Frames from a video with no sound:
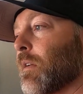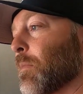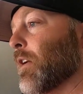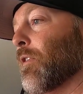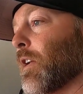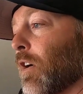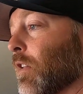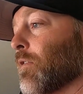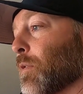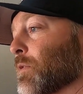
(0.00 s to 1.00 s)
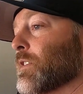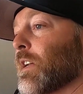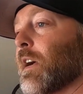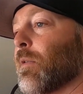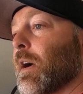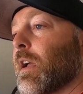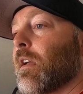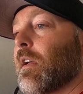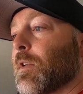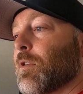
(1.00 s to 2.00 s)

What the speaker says: A matter of fact, all of it was DIY.